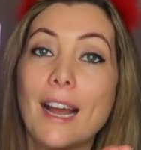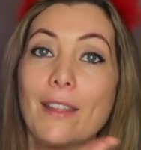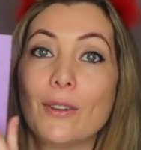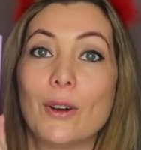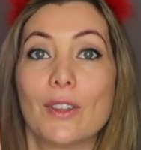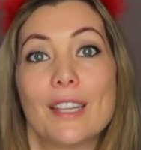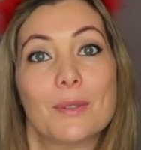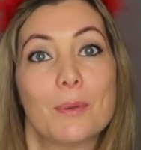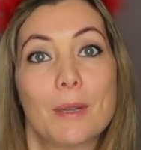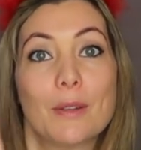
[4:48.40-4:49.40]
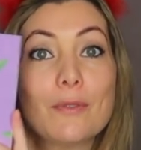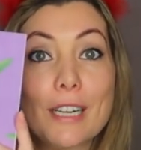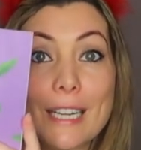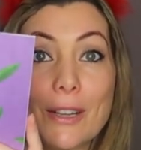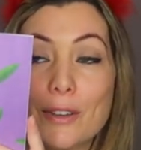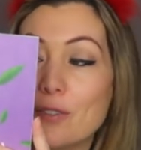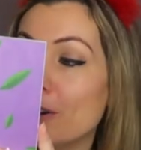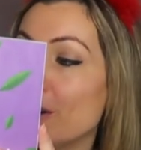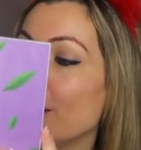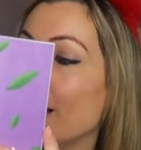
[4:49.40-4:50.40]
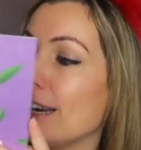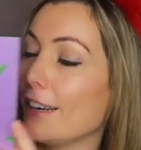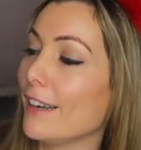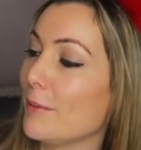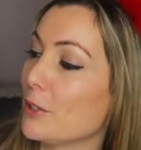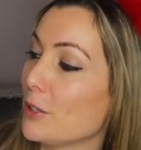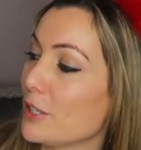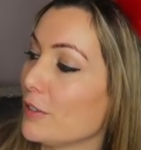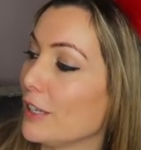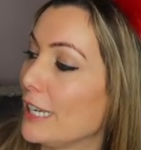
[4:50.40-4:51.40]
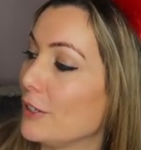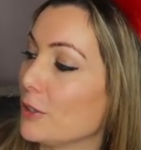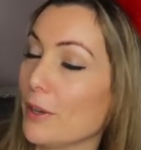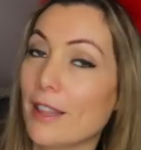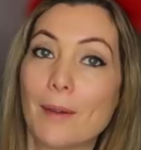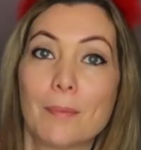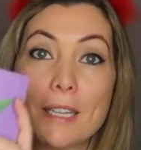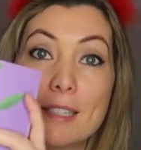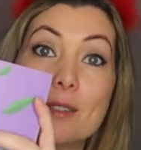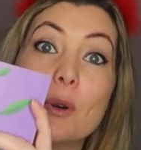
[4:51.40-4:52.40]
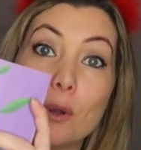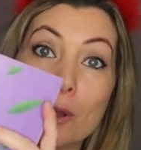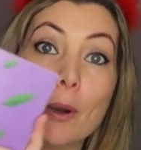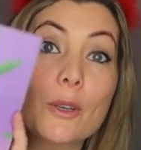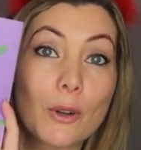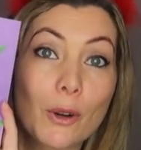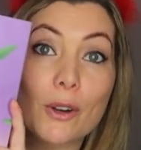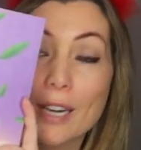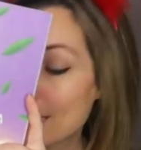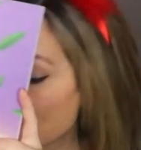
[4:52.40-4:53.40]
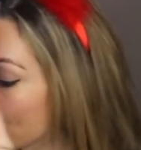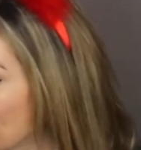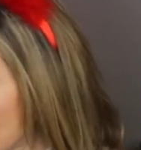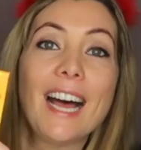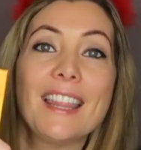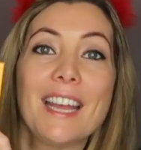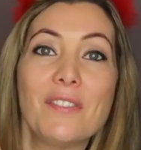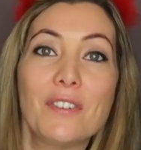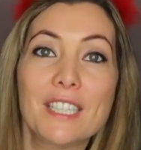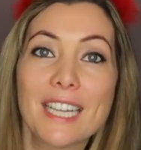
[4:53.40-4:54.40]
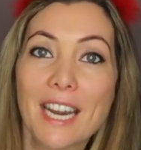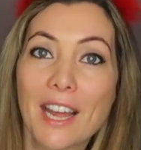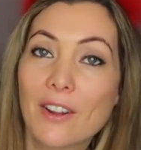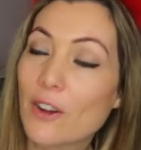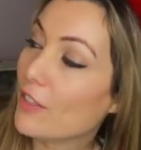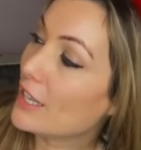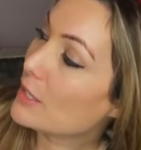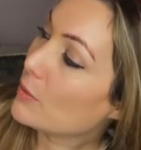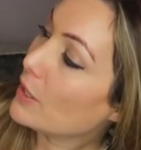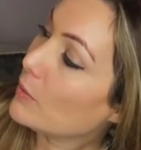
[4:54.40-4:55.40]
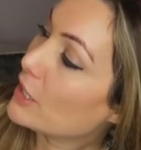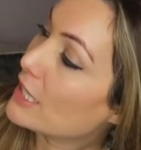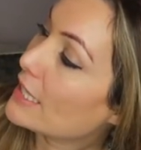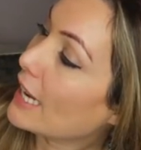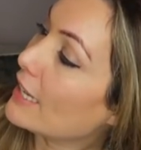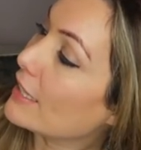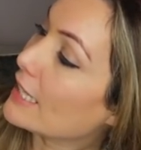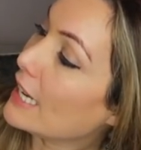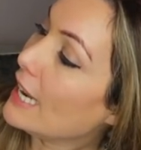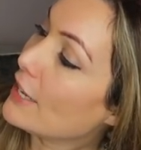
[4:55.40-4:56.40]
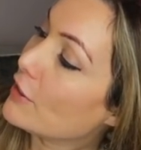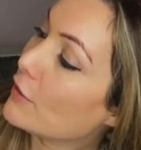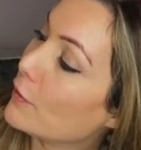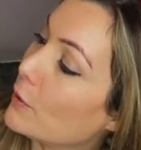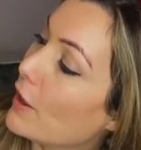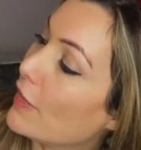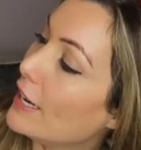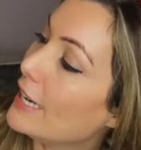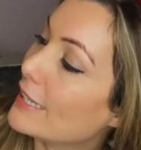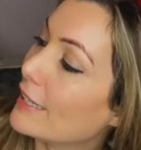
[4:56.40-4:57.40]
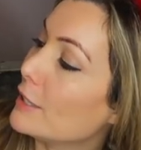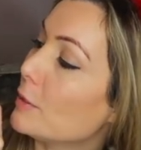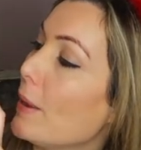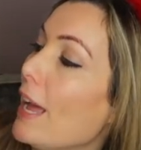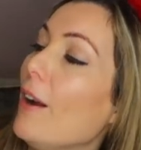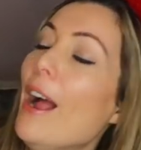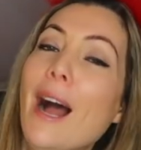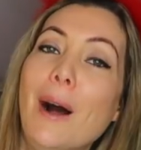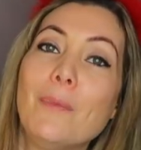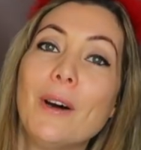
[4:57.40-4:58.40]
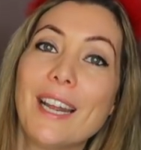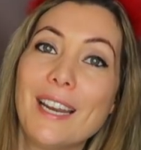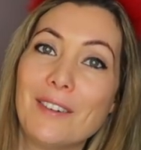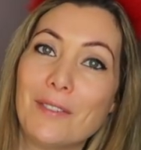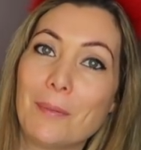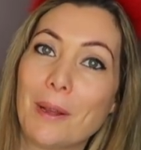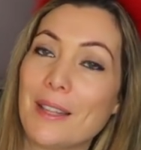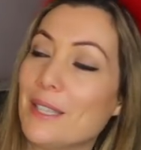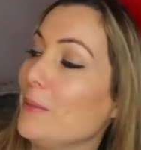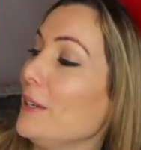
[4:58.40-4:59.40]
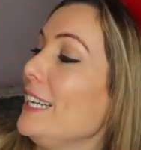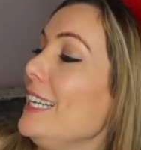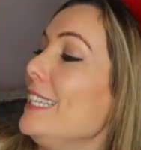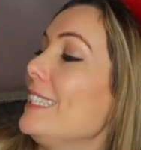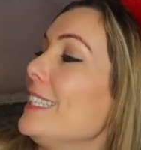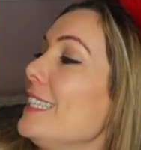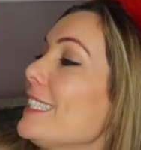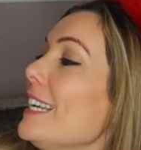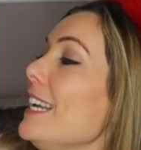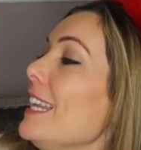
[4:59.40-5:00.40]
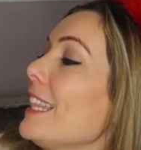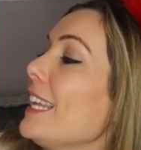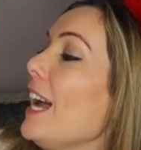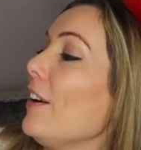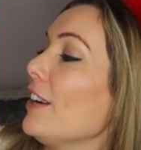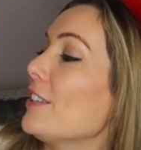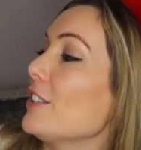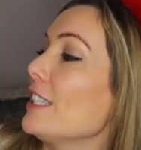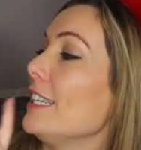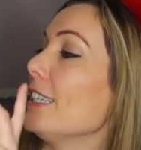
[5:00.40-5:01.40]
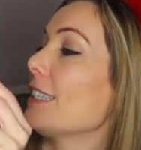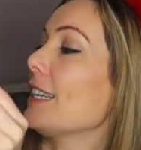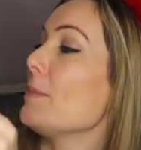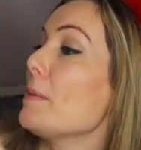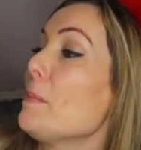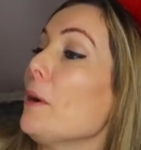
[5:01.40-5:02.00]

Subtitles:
I thought this would be really good for her, and I'm sure she'll really enjoy that because it's all about her name. And then for Sienna, I got this one, which is titled A Letter for the Littlest Bear. And what I love about this one is that the characters in it can be